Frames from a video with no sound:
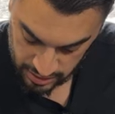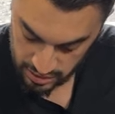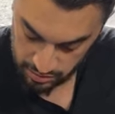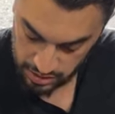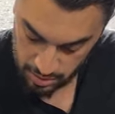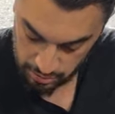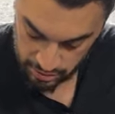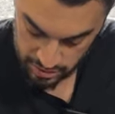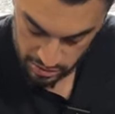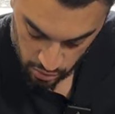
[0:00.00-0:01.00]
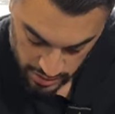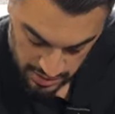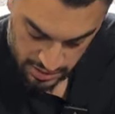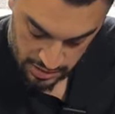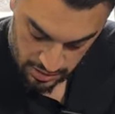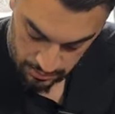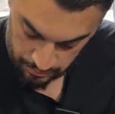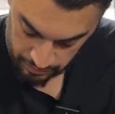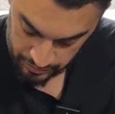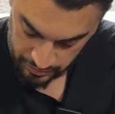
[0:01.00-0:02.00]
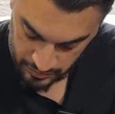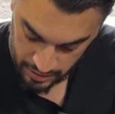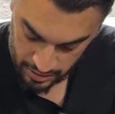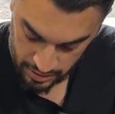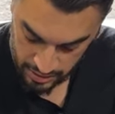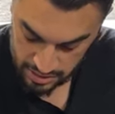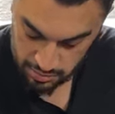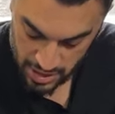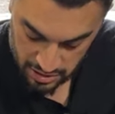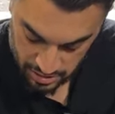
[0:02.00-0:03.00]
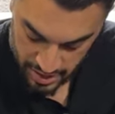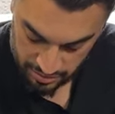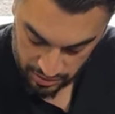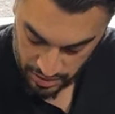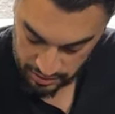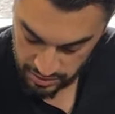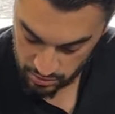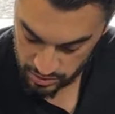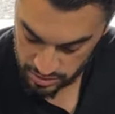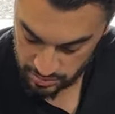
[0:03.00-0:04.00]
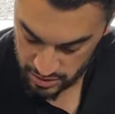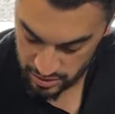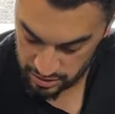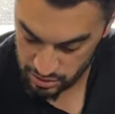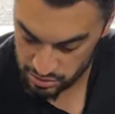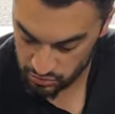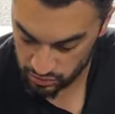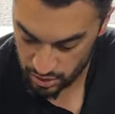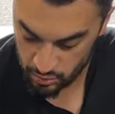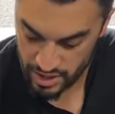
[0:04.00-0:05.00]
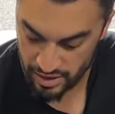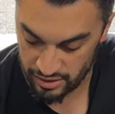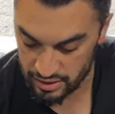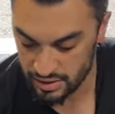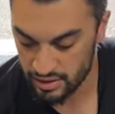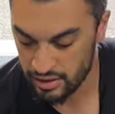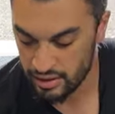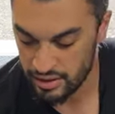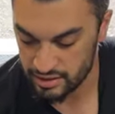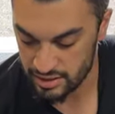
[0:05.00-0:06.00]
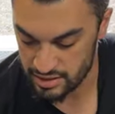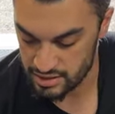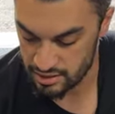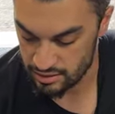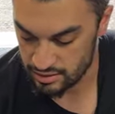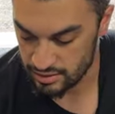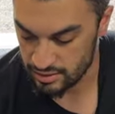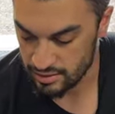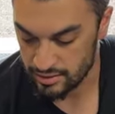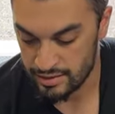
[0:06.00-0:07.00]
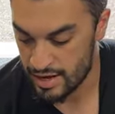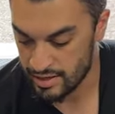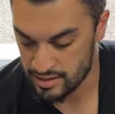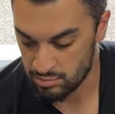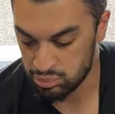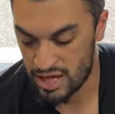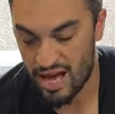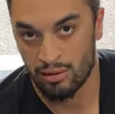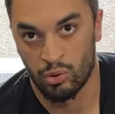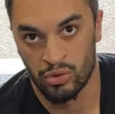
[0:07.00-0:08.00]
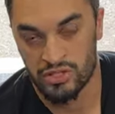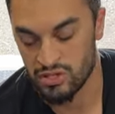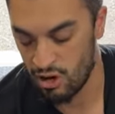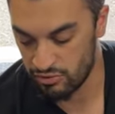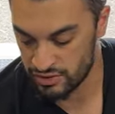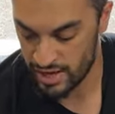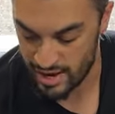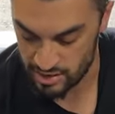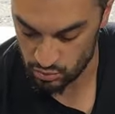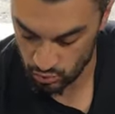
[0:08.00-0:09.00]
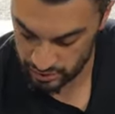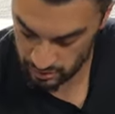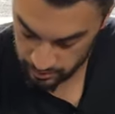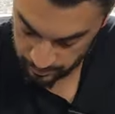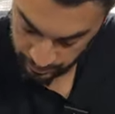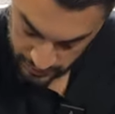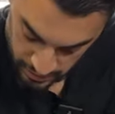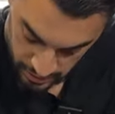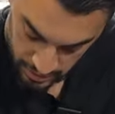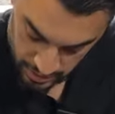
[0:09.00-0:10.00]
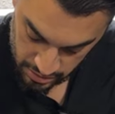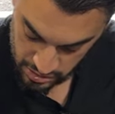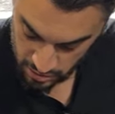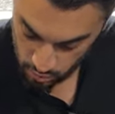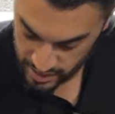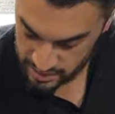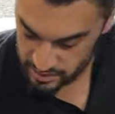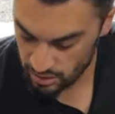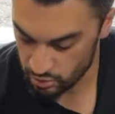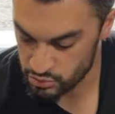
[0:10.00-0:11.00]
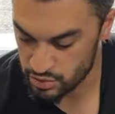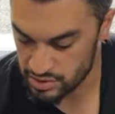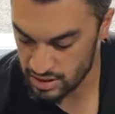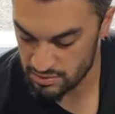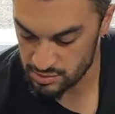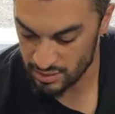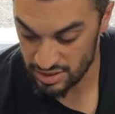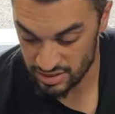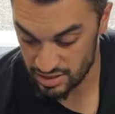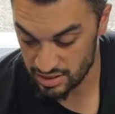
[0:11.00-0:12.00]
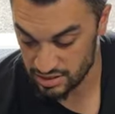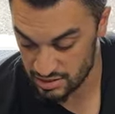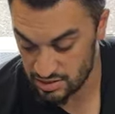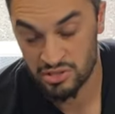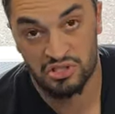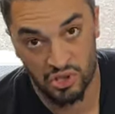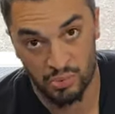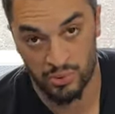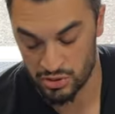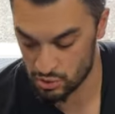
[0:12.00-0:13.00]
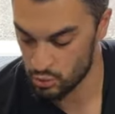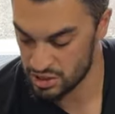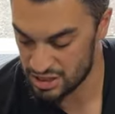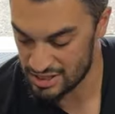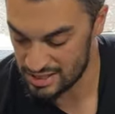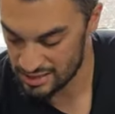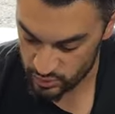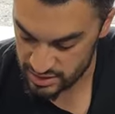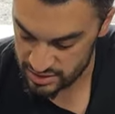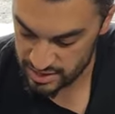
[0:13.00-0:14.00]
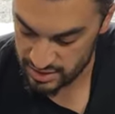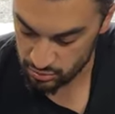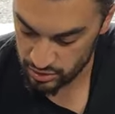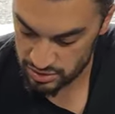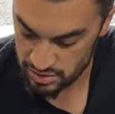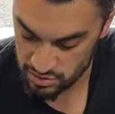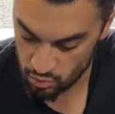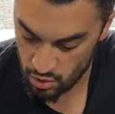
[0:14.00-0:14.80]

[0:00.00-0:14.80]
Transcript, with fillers: you give it a couple good squeezes, especially after like this one has been uh, used for quite a while. It gets nice and pliable and soft as well. And here's a wet, ultra safe sponge. It is super squishy when it's got that rinseless